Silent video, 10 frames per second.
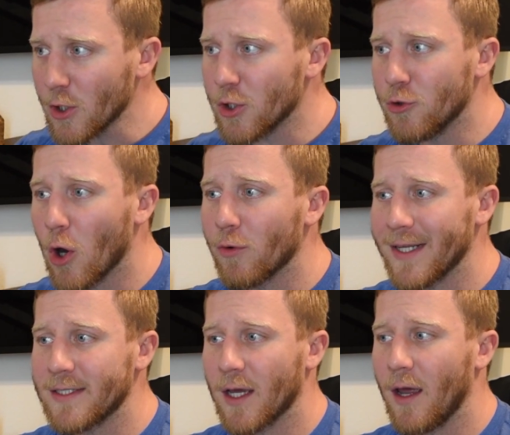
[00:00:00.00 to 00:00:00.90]
you don't
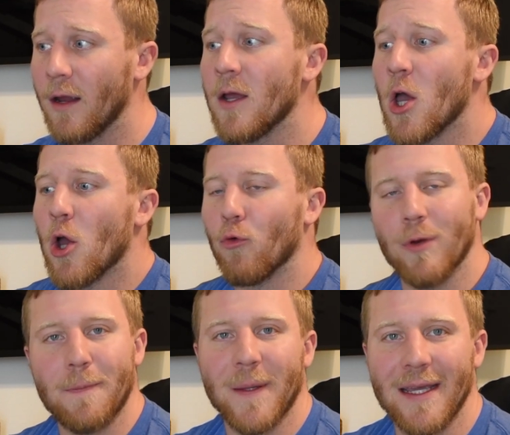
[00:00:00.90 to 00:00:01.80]
need to
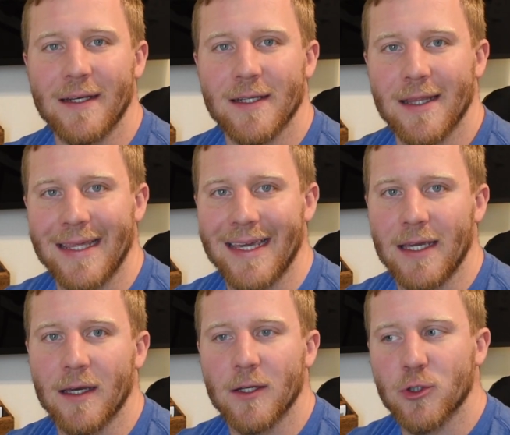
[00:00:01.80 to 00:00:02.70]
repeat
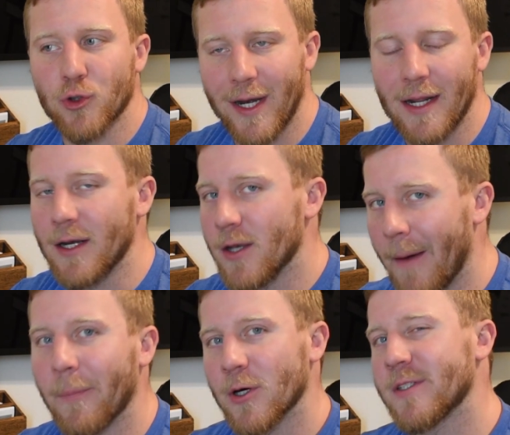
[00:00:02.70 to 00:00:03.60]
the training
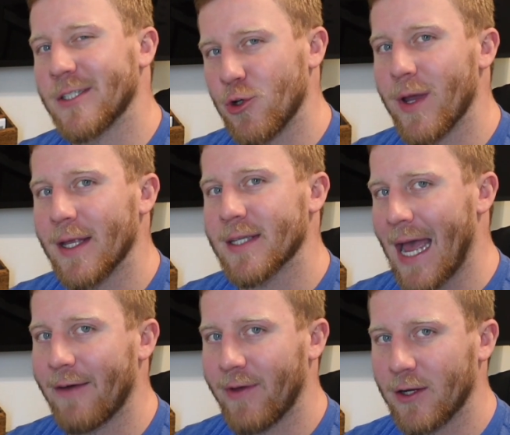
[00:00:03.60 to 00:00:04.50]
numbers that you hit to
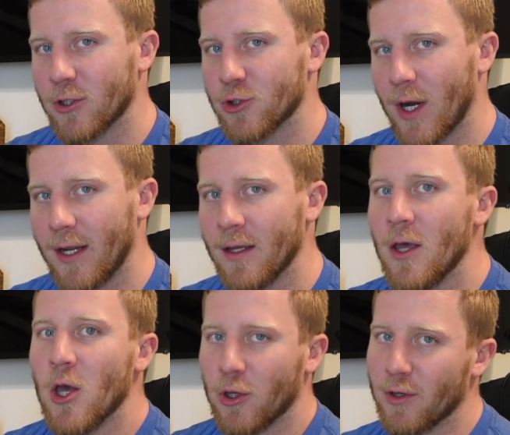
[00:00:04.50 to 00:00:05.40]
have that good training.
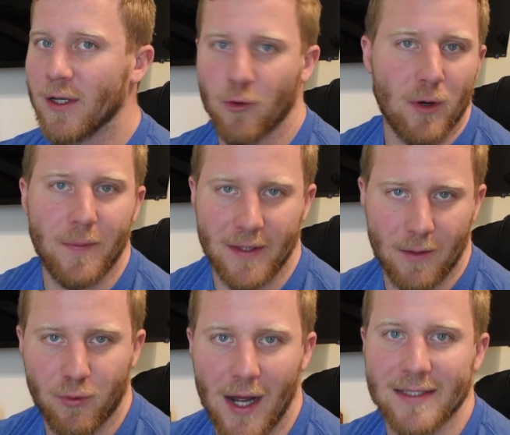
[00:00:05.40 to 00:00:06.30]
You need to repeat the
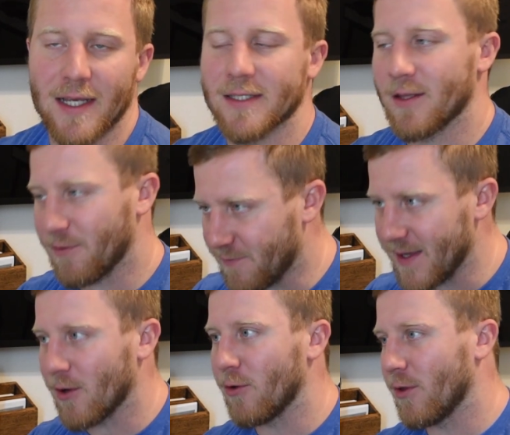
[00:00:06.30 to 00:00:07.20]
process, the
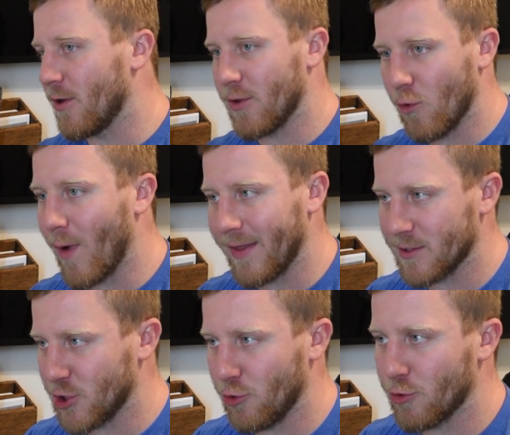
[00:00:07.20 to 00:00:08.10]
feel, the way
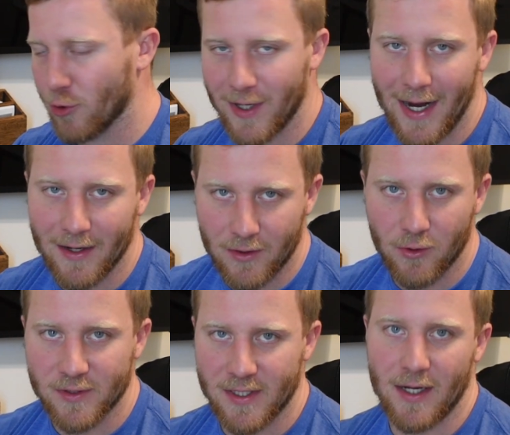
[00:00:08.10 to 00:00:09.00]
that you created
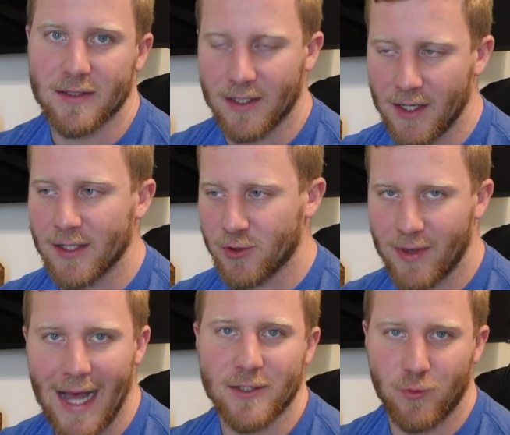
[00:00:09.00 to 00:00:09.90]
those things. And so
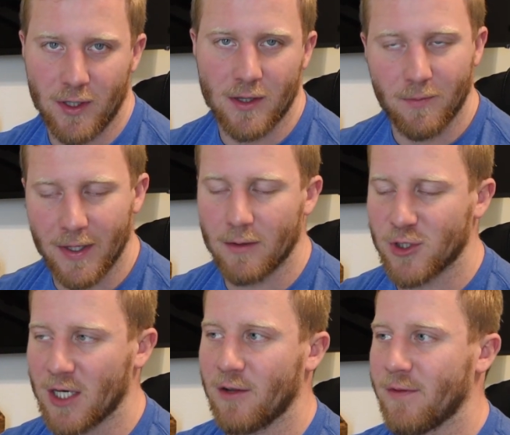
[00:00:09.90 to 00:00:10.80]
that's really the big
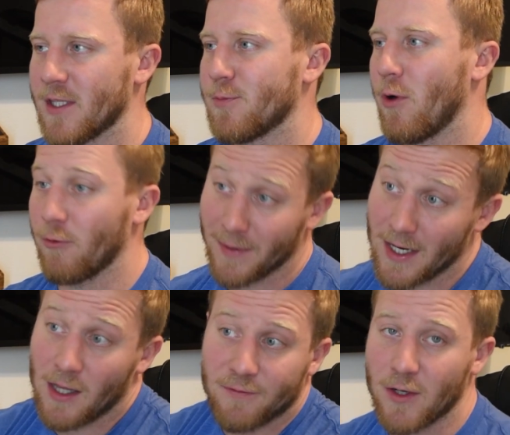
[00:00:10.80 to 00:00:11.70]
objective at this point with my
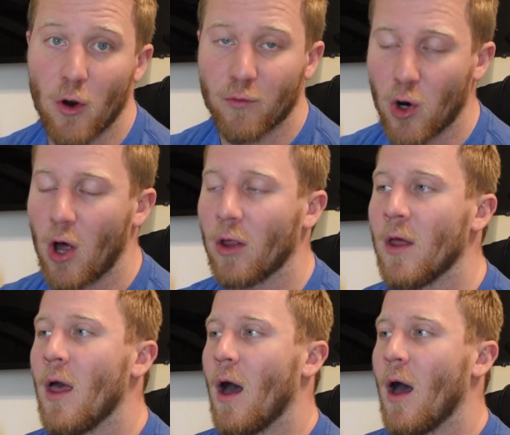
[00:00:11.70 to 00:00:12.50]
deadlift and overall.